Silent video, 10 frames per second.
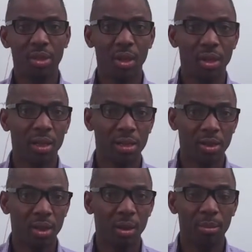
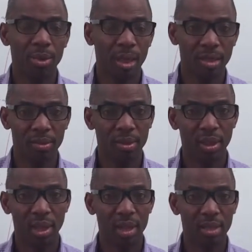organizational objectives
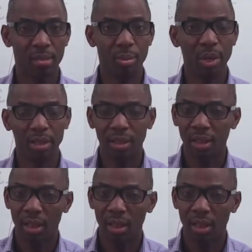is the brain,